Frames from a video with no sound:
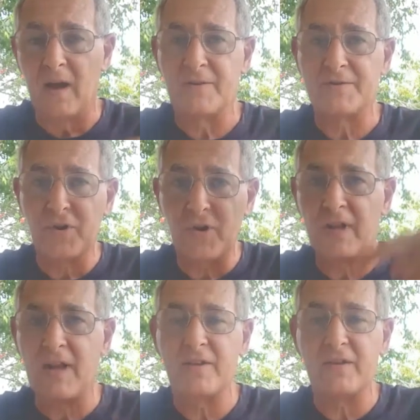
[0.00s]

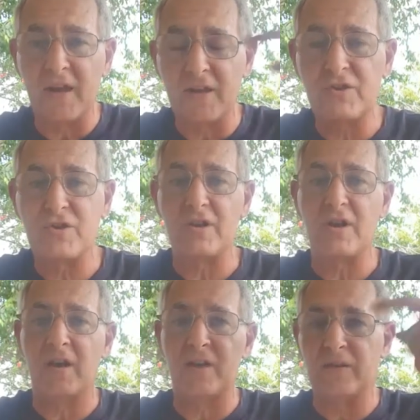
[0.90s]
circulating the
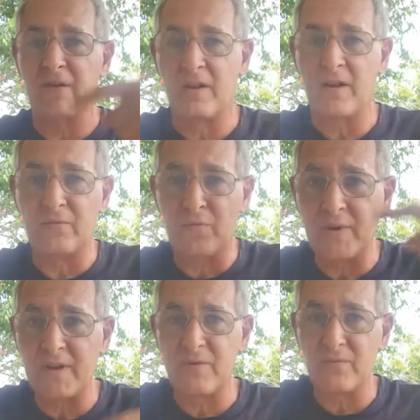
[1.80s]
energy and
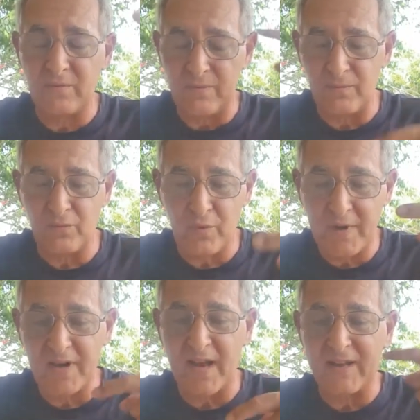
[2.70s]

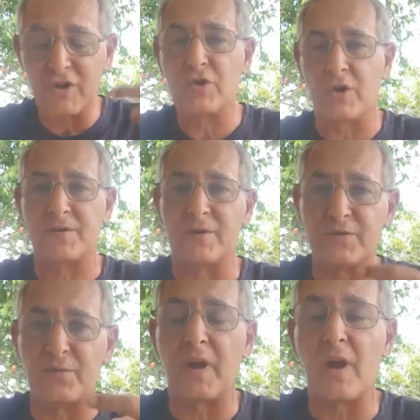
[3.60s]
re-energizing,
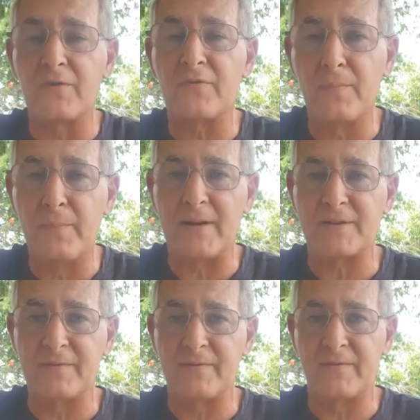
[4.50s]
because we're going through a
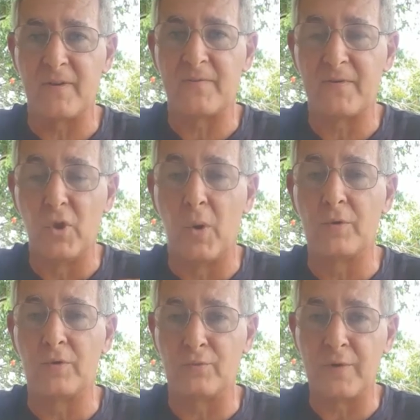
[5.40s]
massive,
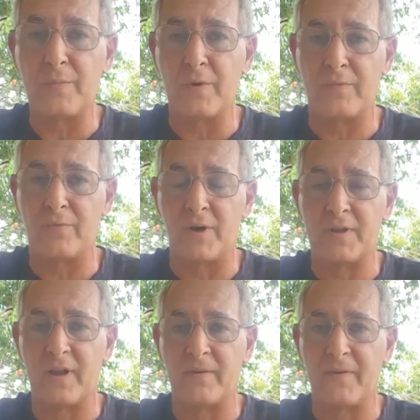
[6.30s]
phenomenal rebirth right
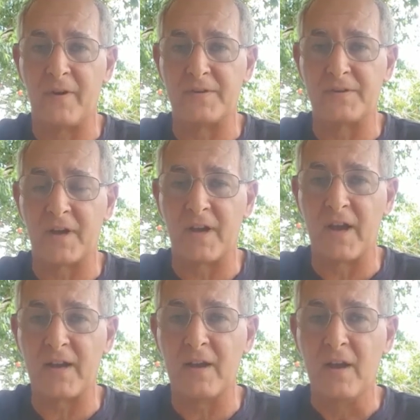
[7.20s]
now, folks.
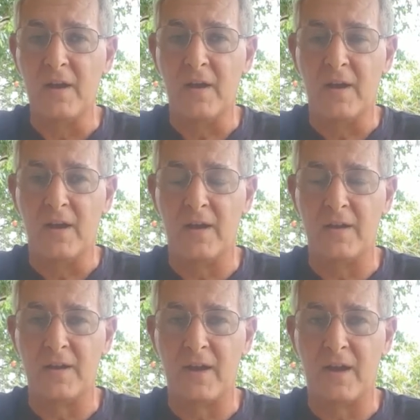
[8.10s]
Okay, and